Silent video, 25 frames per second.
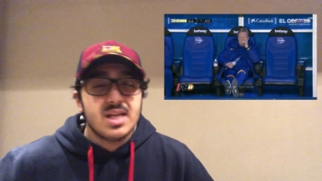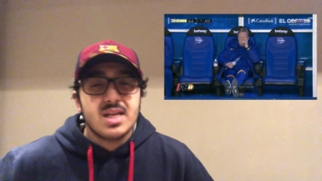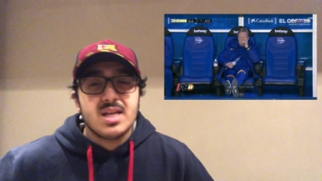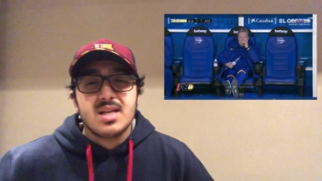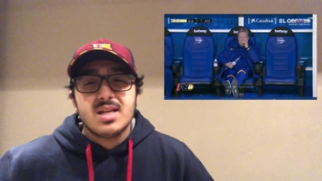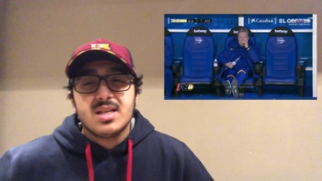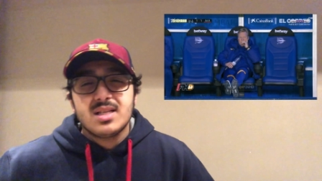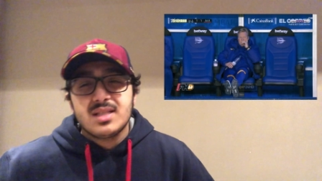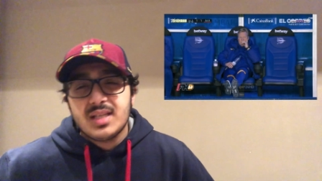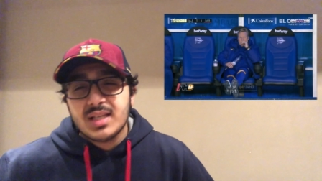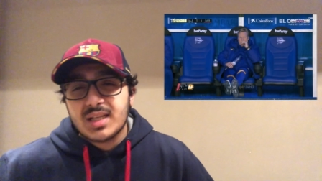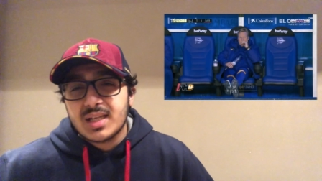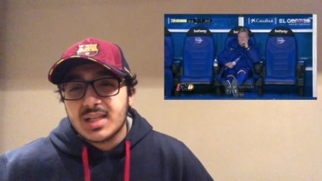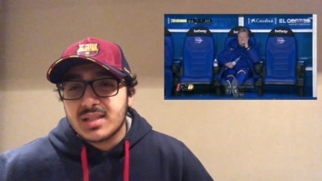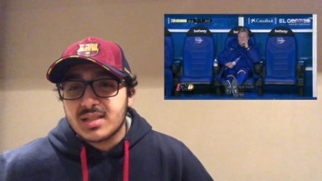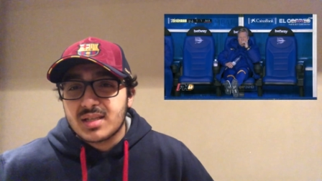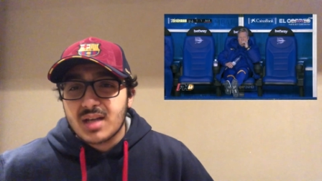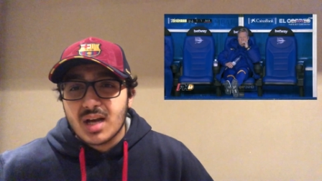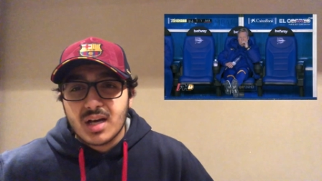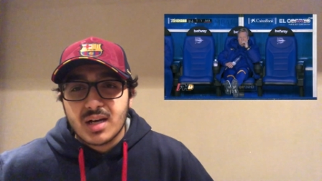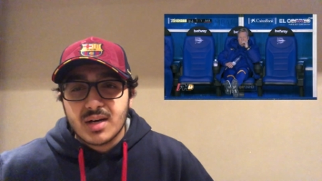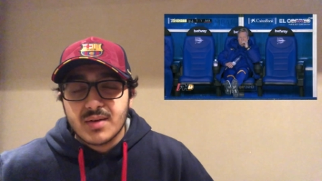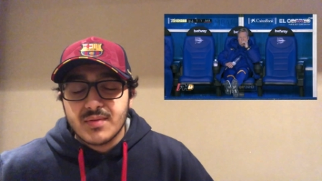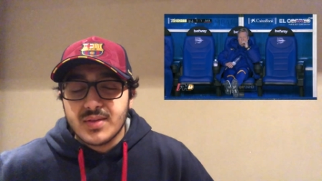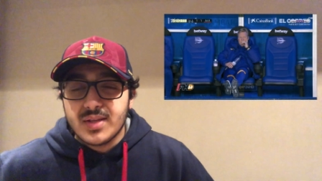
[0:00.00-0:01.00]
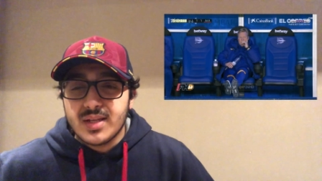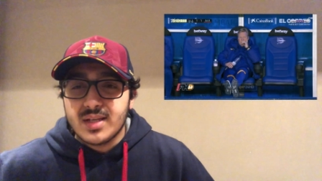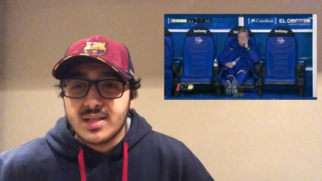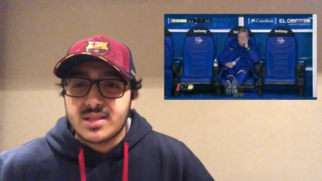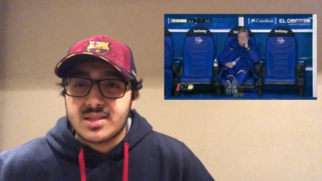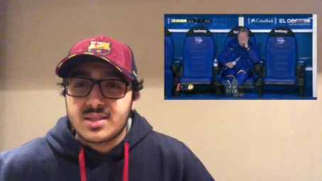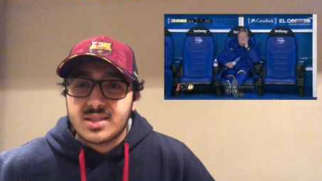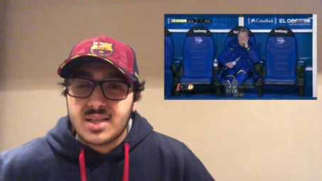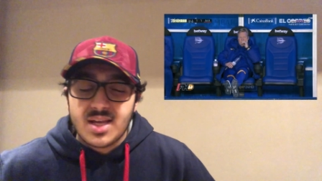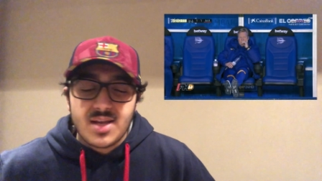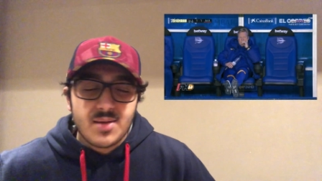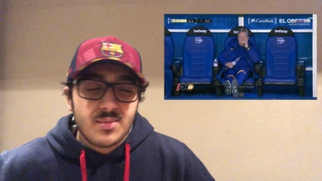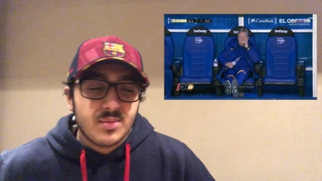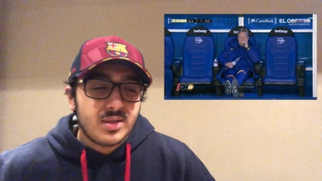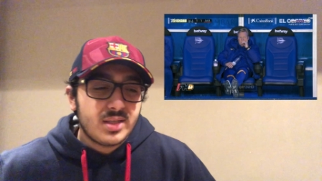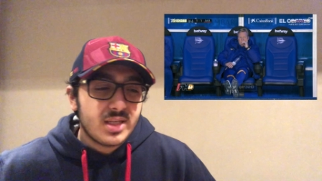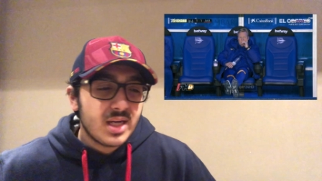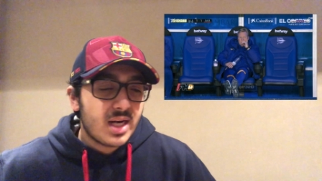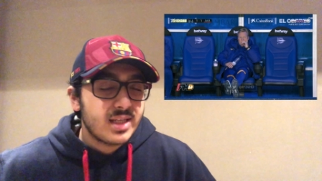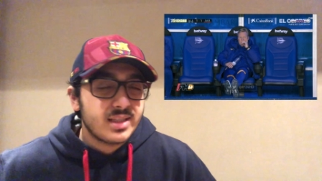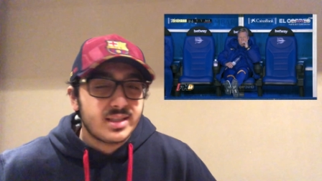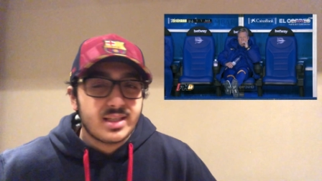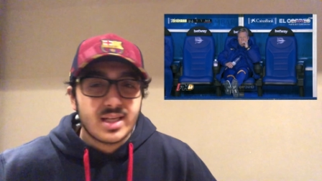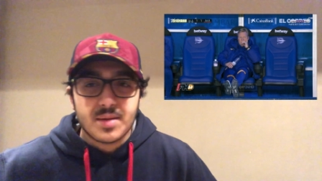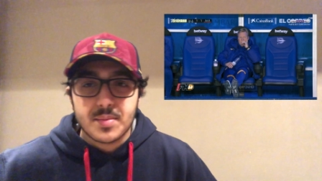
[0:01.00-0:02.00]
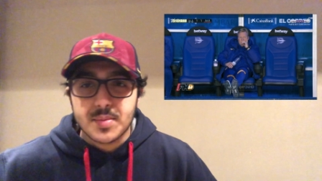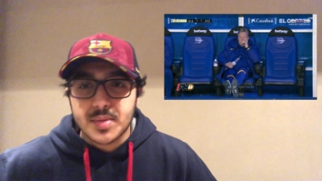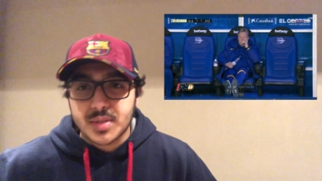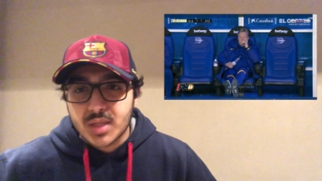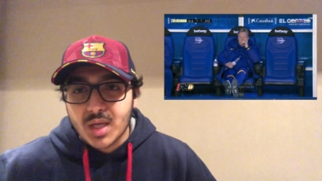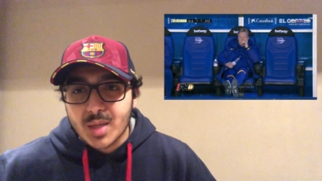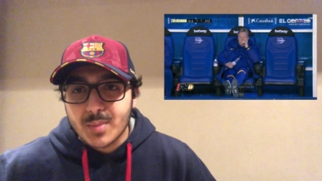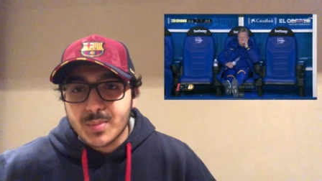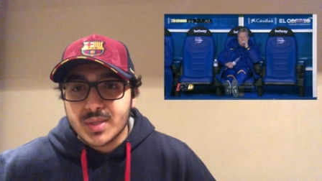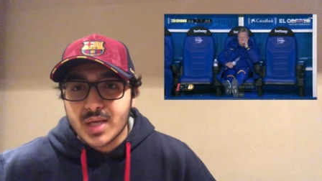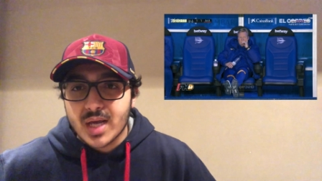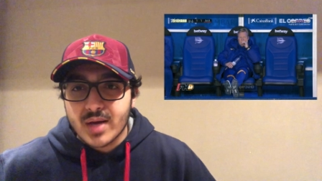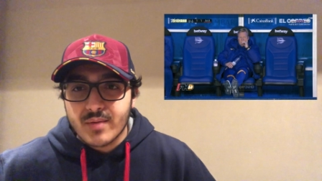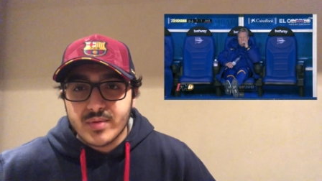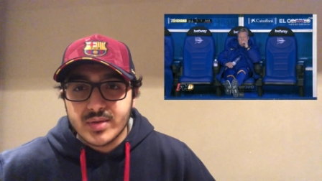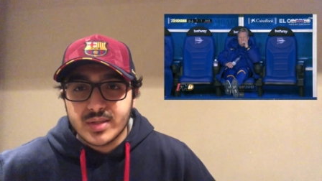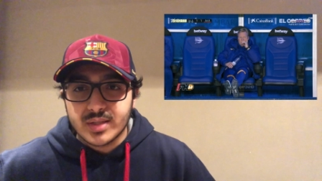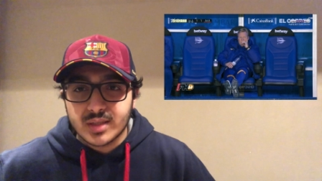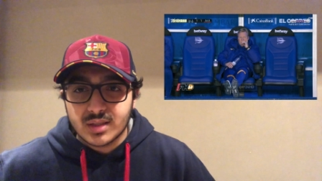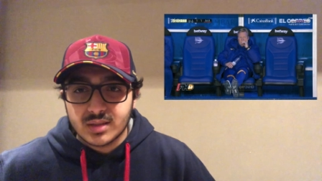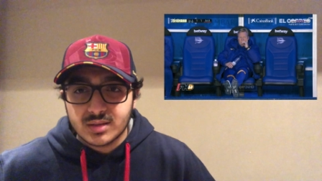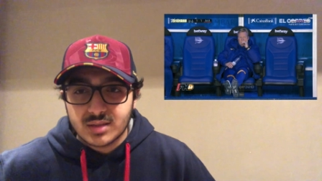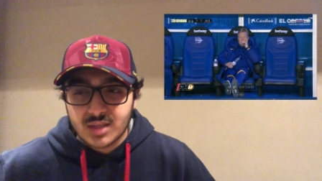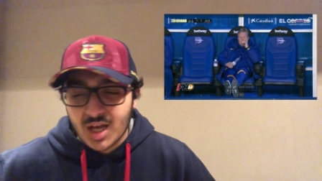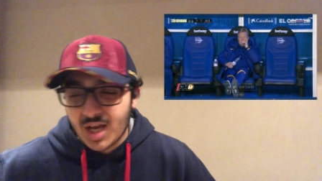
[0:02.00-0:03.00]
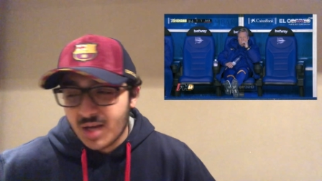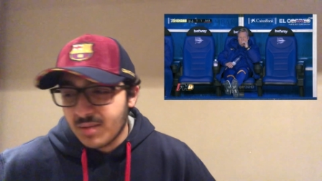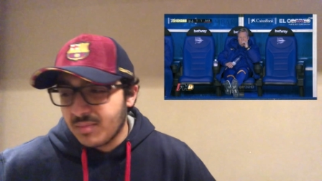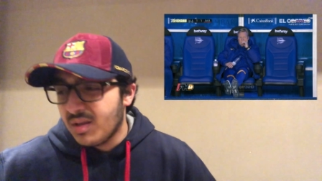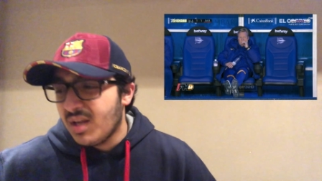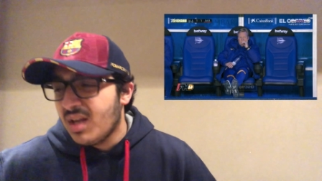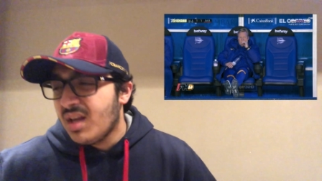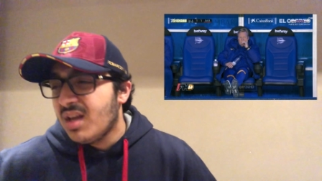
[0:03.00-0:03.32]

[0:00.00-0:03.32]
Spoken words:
Sick and tired of these same goddamn subs every single time.